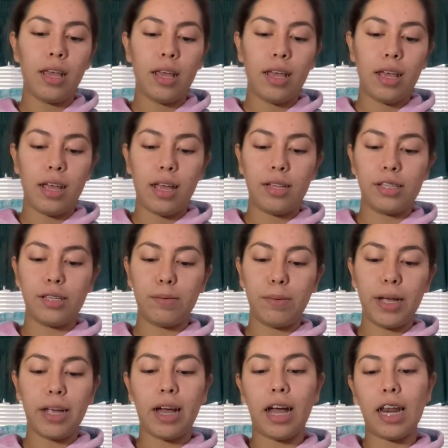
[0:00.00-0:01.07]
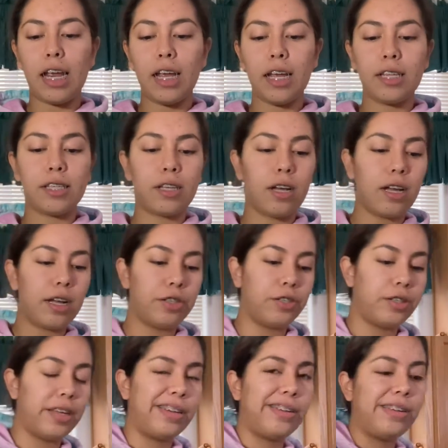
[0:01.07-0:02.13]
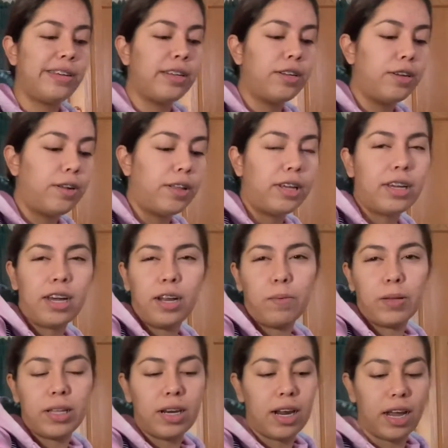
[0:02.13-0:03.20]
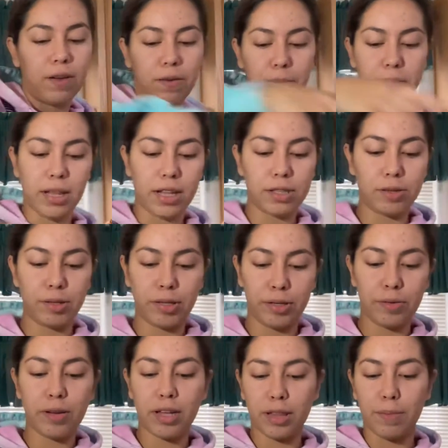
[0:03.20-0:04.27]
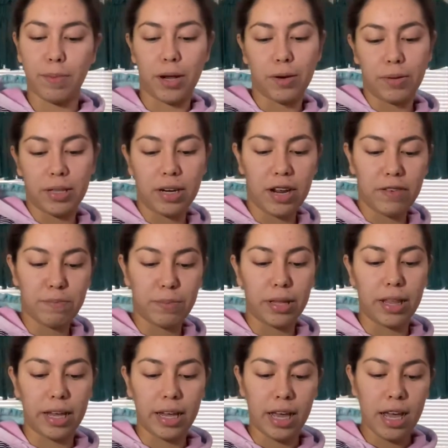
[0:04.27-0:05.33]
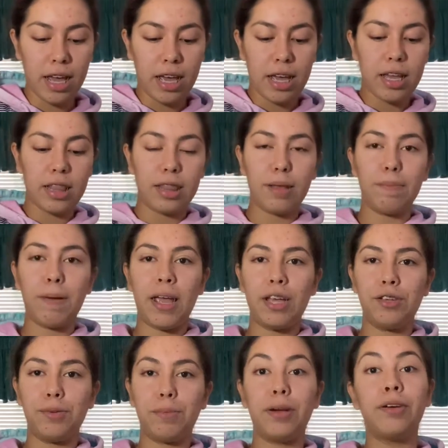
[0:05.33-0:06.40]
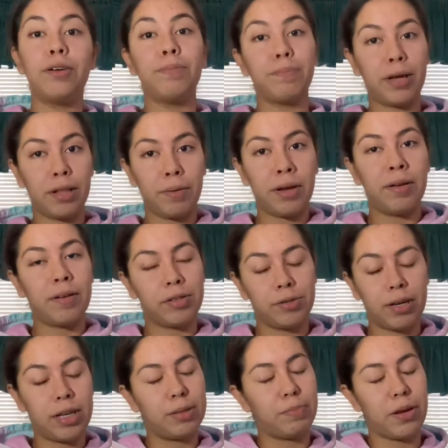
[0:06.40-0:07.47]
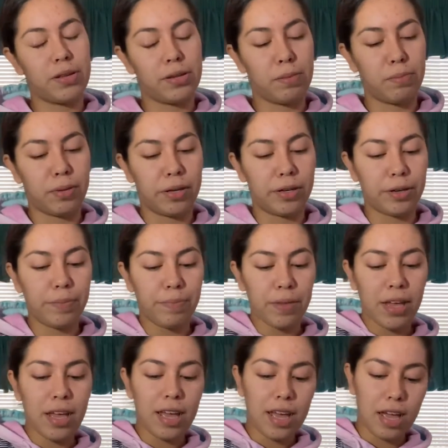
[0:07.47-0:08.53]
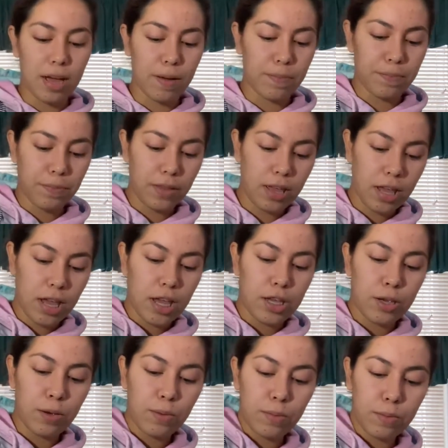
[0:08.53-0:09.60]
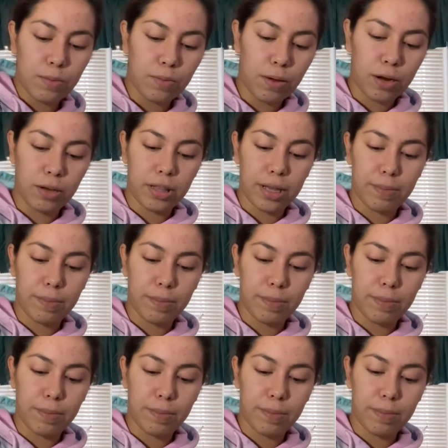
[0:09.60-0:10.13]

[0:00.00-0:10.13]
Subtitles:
and so by cutting, it's not actually like, I don't know, like cutting with a knife. I mean, that's so you cut the butter with a knife, but like the pastry blender, by the way, I was right, it's pastry blender. You are like,